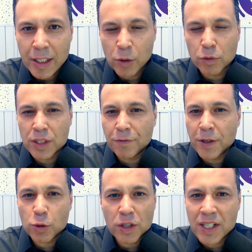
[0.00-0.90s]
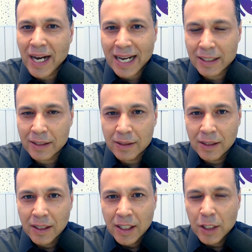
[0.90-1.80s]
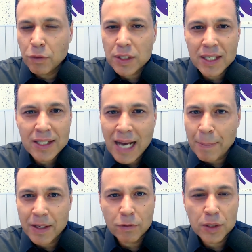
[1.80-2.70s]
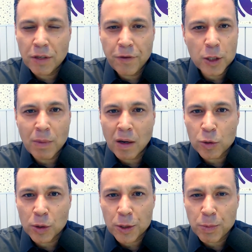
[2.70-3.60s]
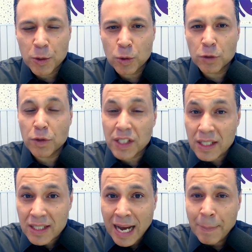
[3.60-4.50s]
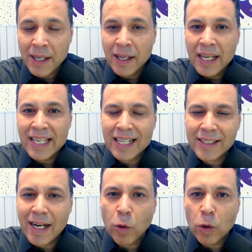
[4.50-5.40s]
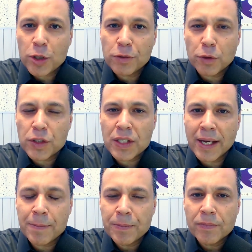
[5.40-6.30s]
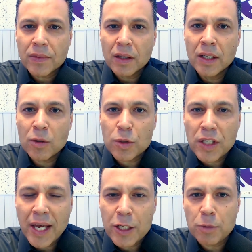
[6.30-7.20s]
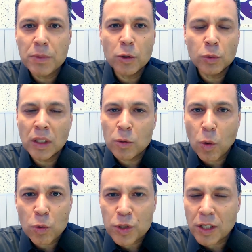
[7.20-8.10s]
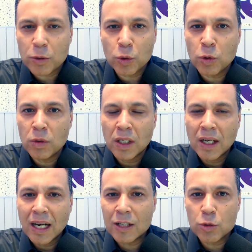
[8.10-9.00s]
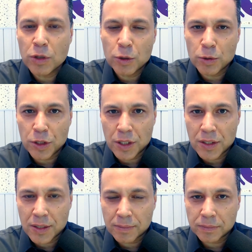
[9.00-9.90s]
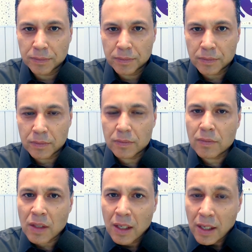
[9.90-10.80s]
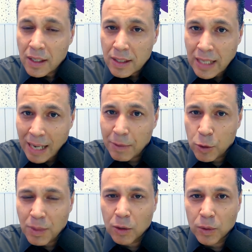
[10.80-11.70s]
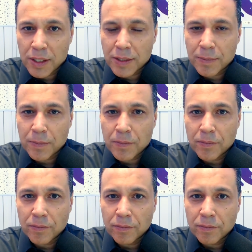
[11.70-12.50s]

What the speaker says: you betrayed, you did something wrong, and you know that you harmed others. And until today, you haven't redeemed yourself, you haven't fixed your injustice. Know this.